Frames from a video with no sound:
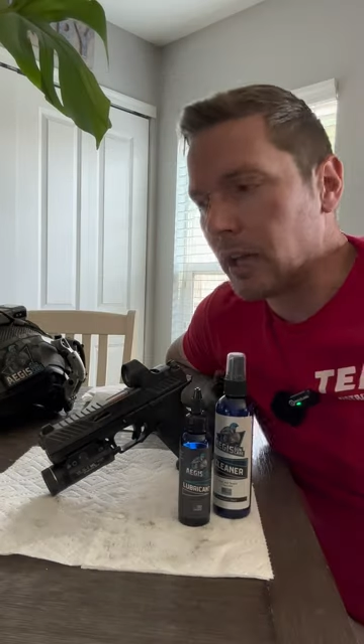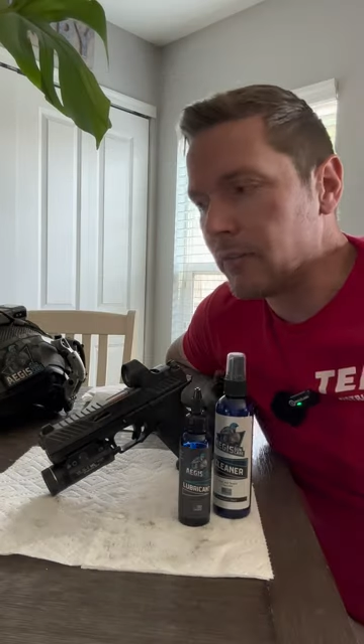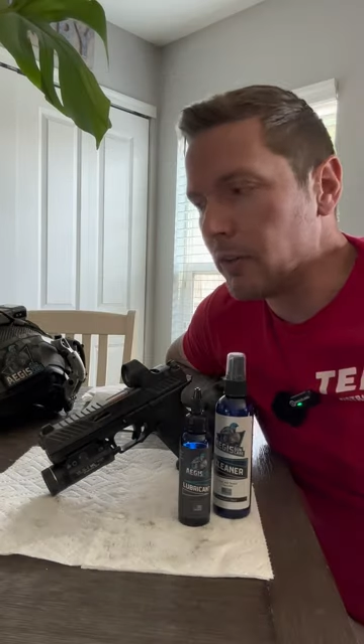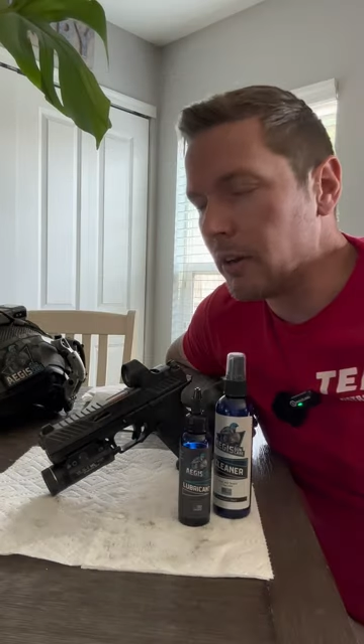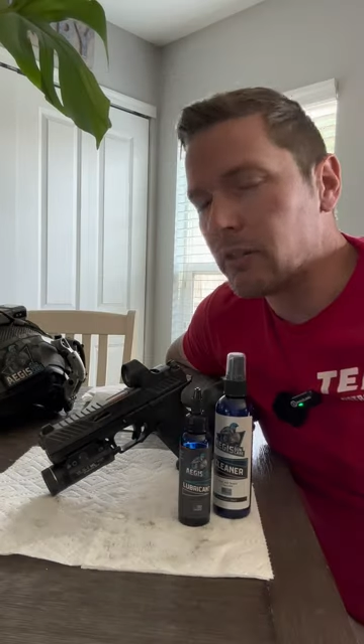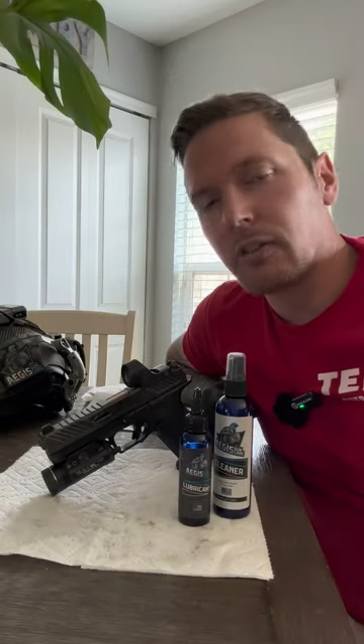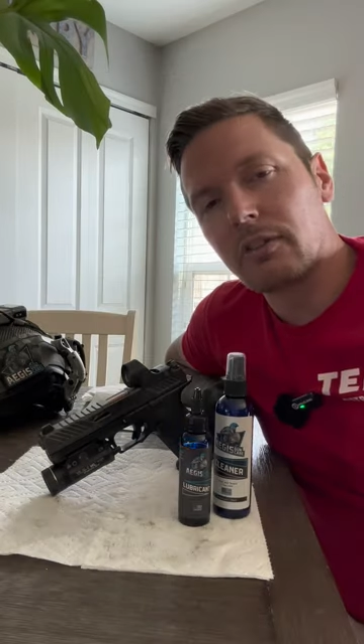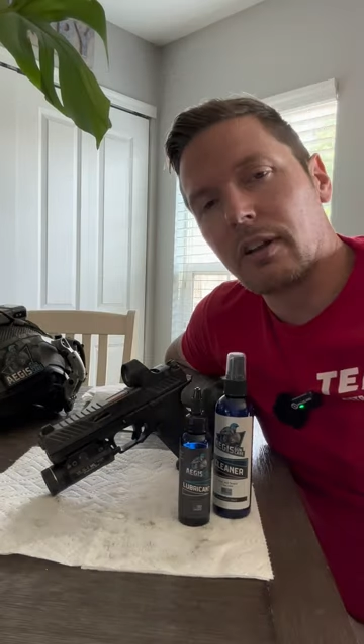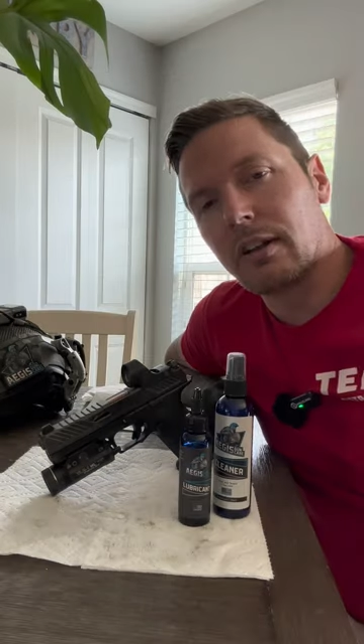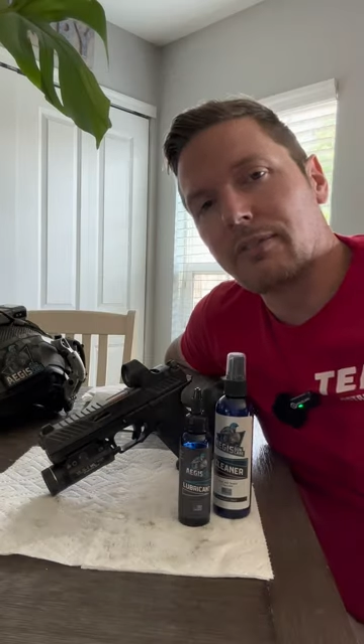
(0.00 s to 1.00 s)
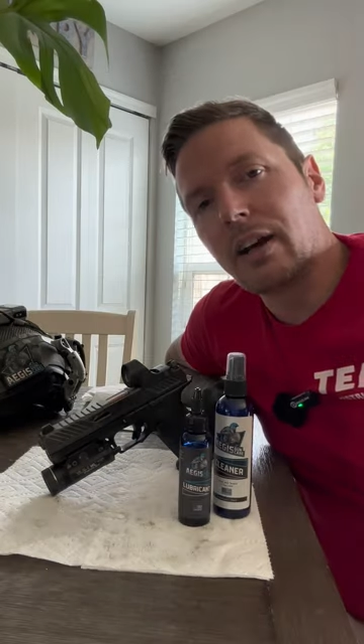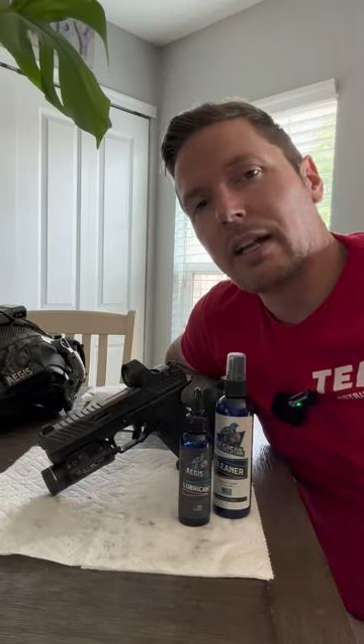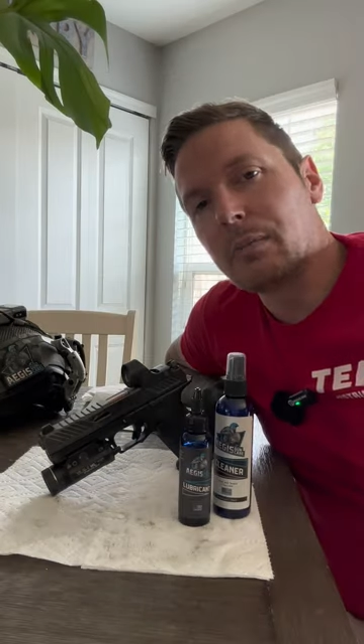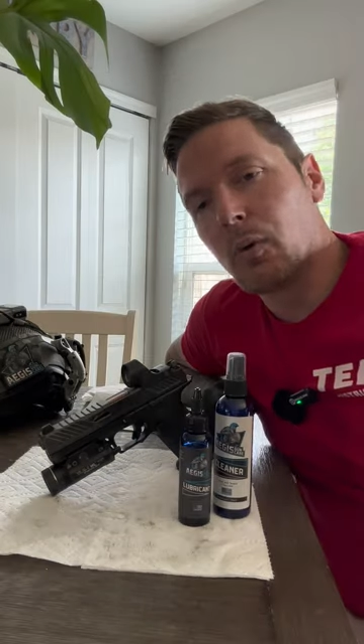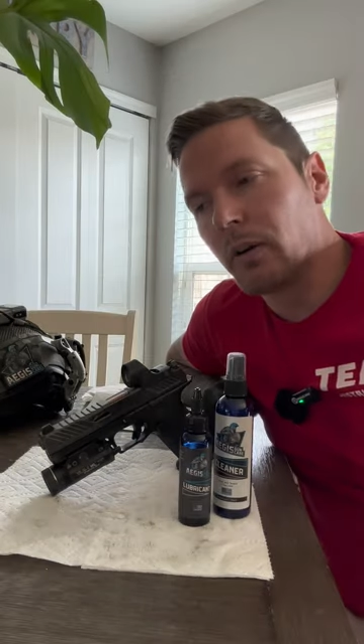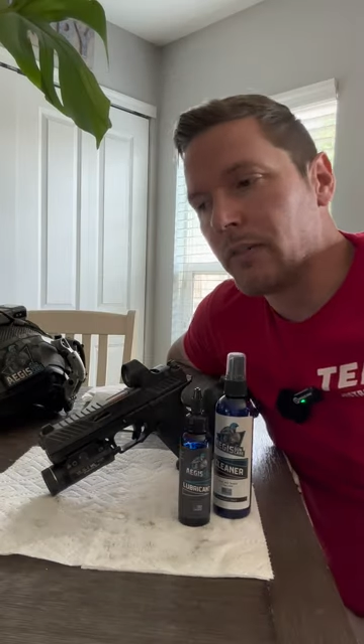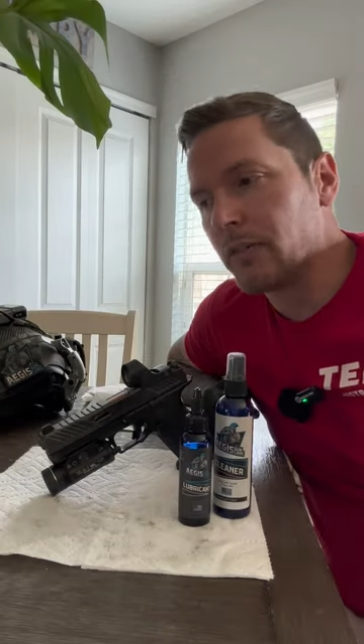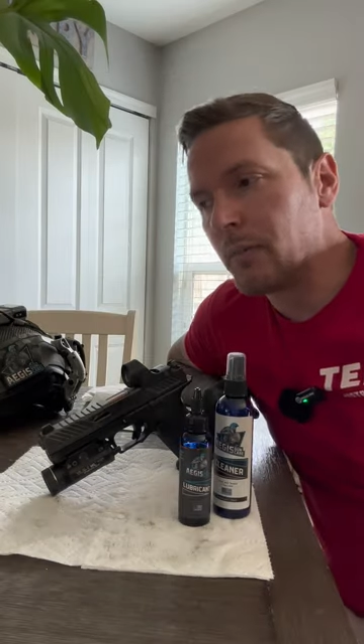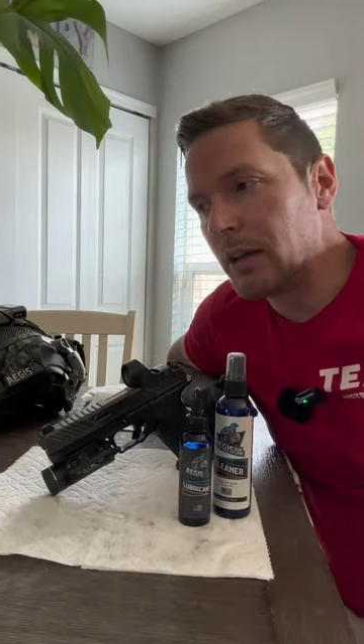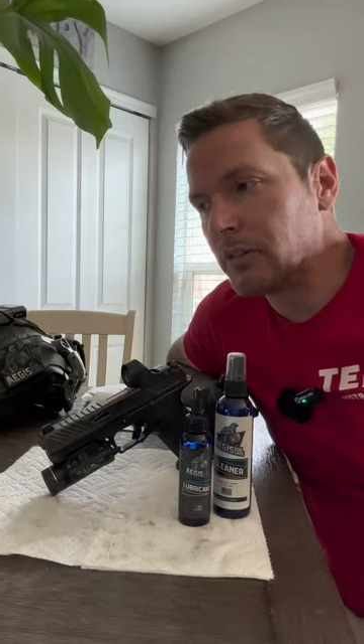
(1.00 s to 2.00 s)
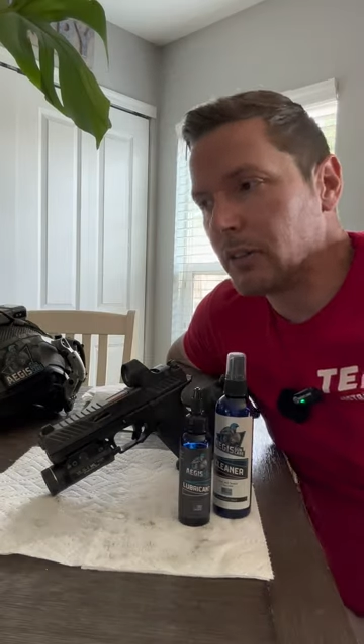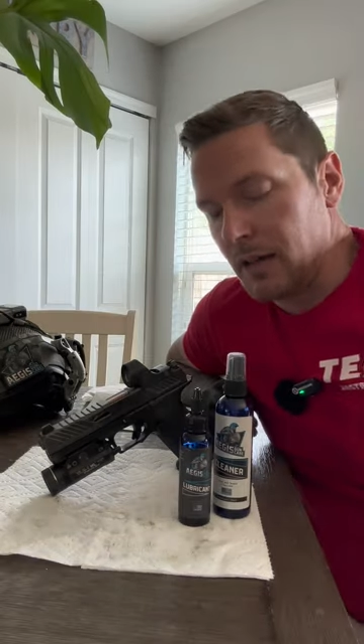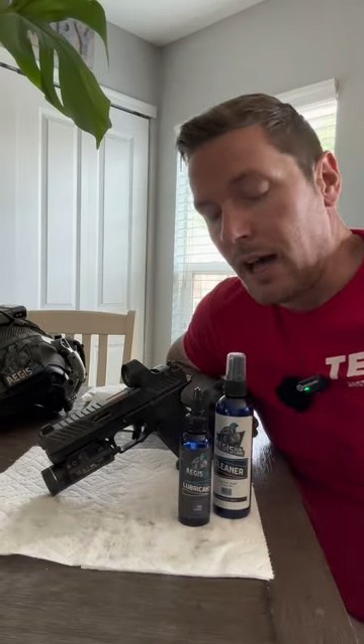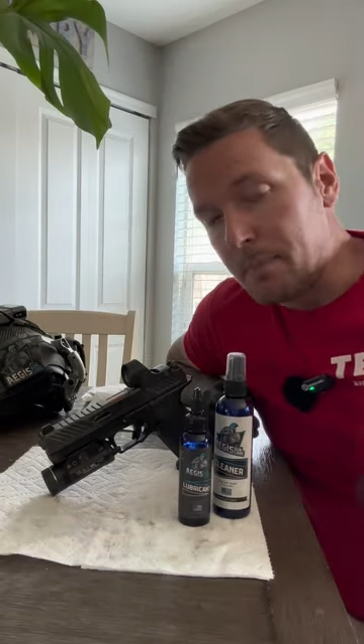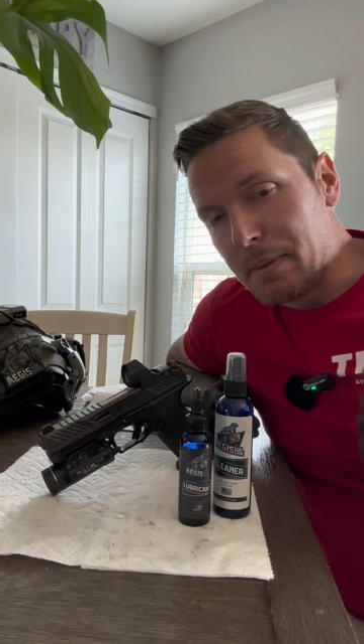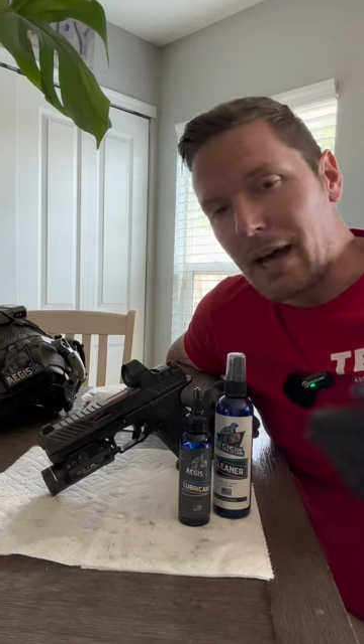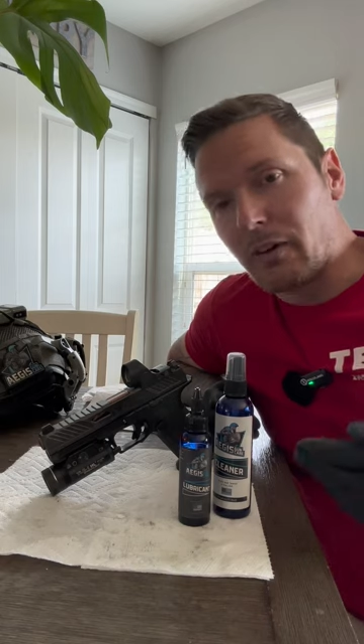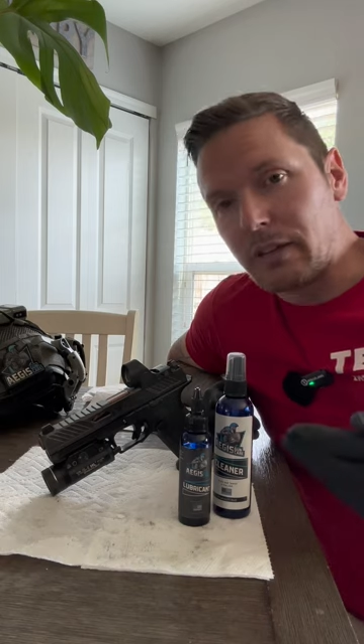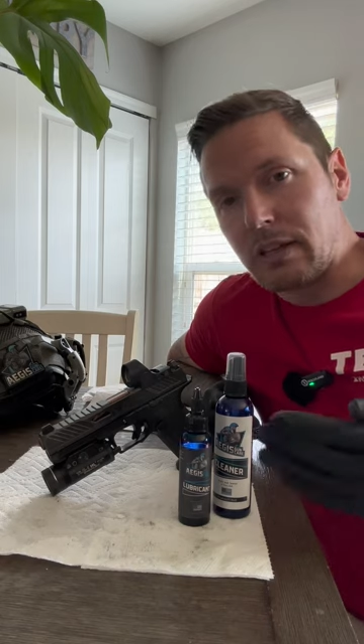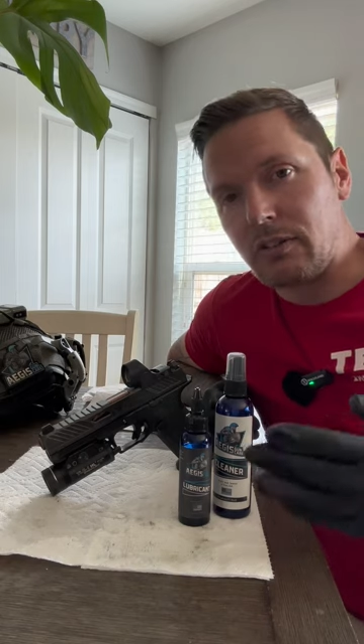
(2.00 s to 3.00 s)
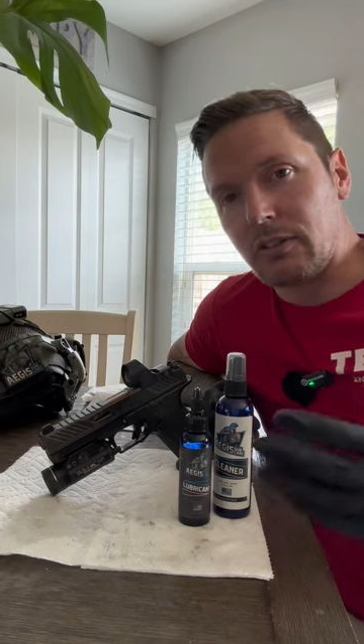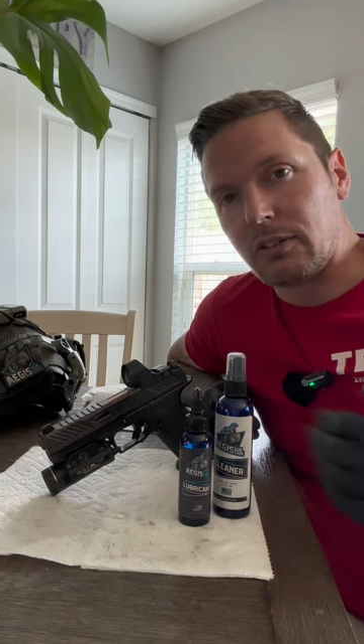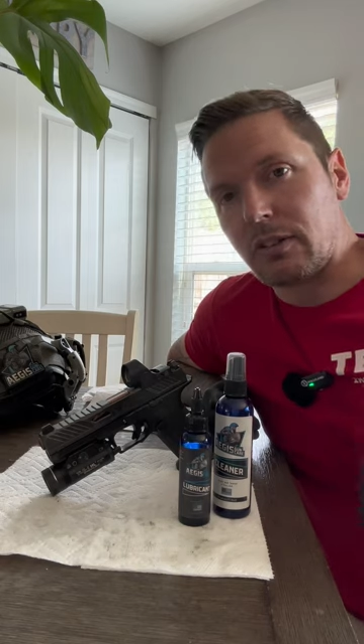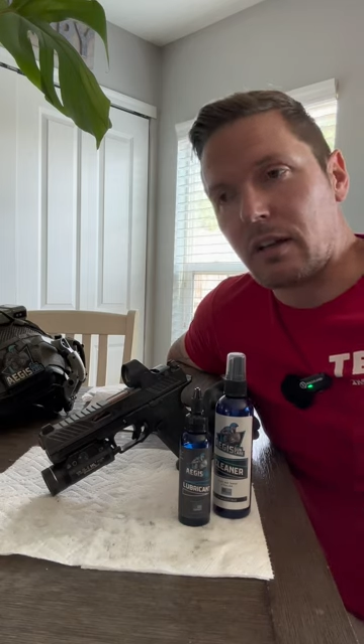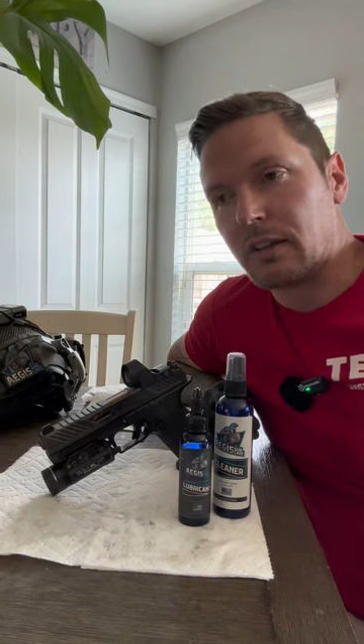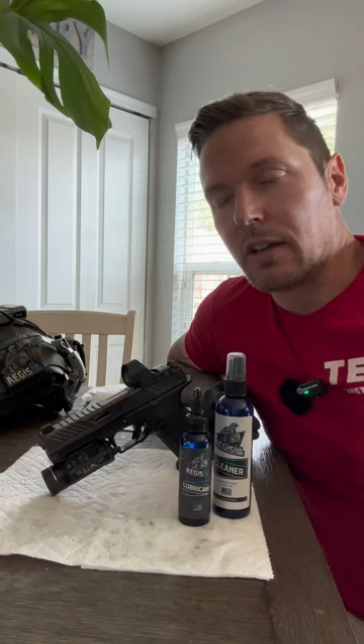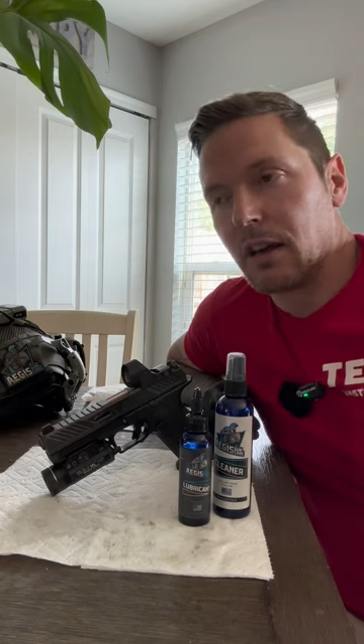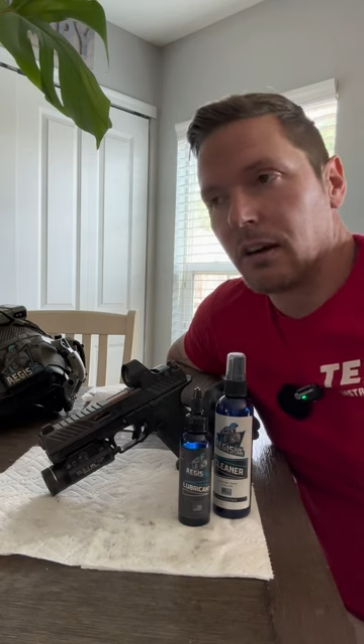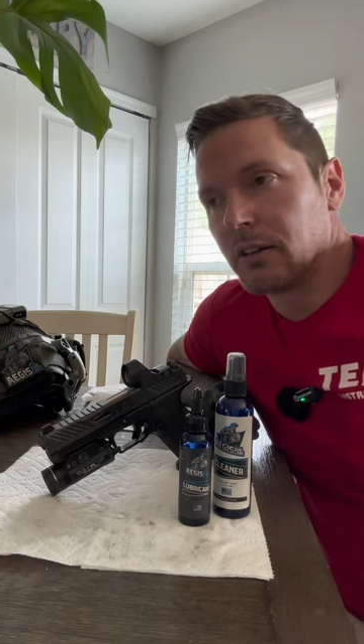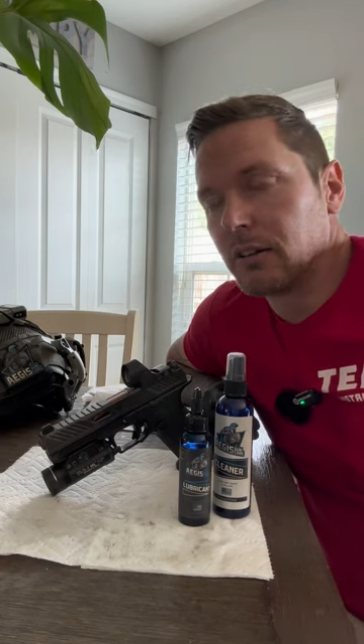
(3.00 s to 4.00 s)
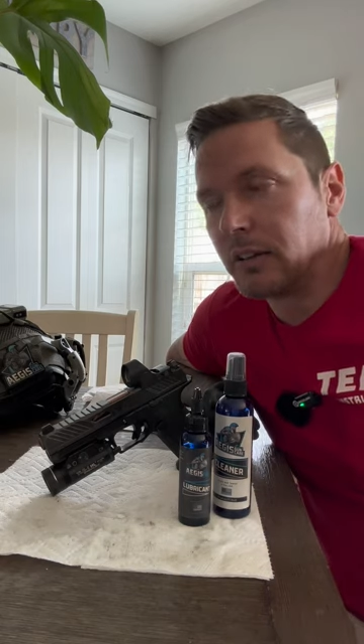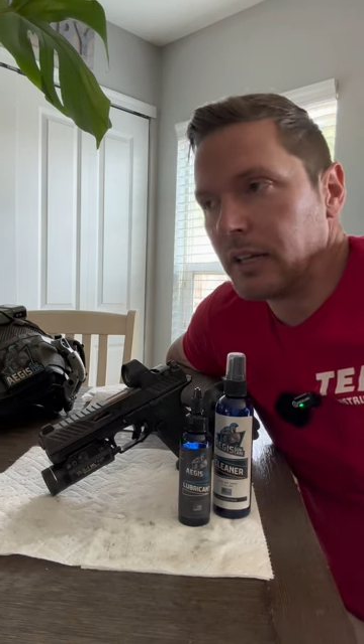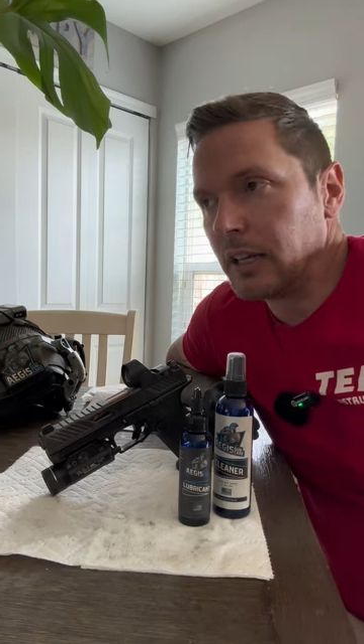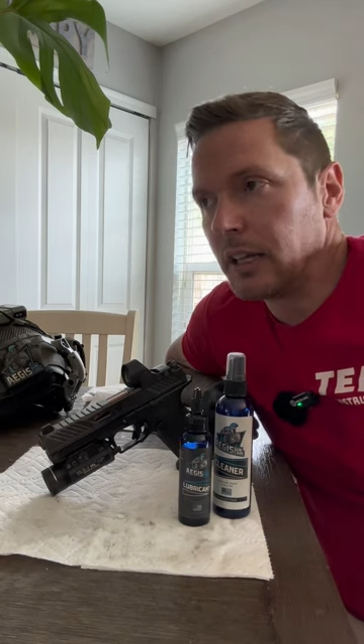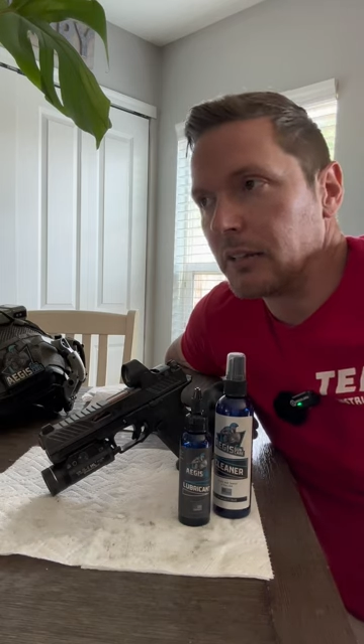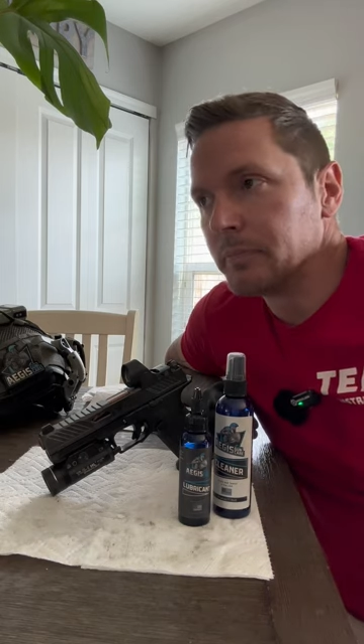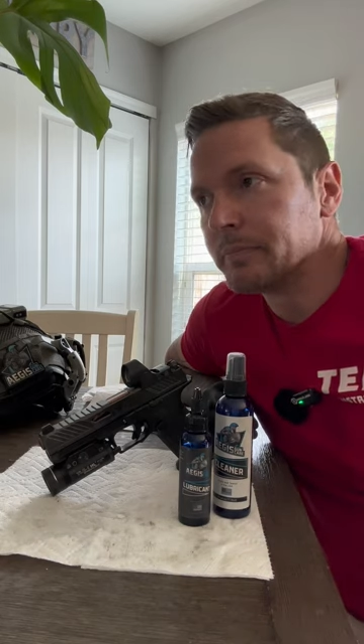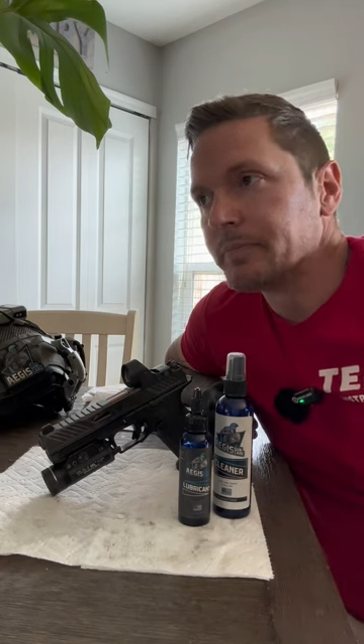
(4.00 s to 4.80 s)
If you're interested in finding more information about Aegis Gun Care Cleaning,